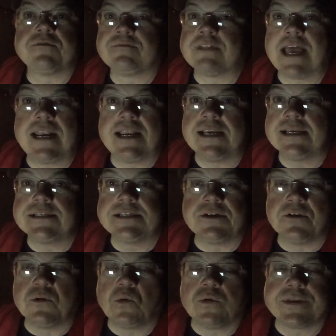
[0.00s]
for flatheads
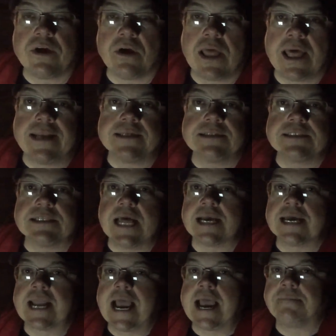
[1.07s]
here in North Carolina. It's
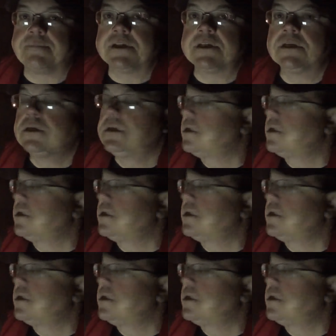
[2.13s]
not going to happen.